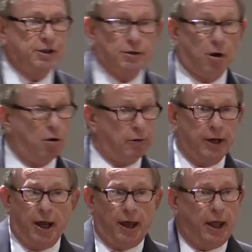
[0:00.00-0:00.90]
that says, oh
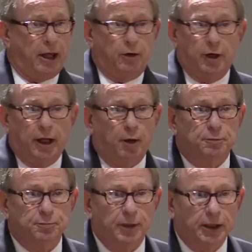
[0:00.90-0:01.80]
yeah, that really
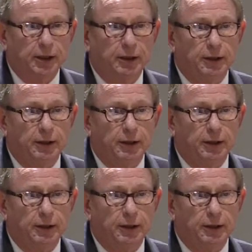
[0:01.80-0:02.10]
helps me.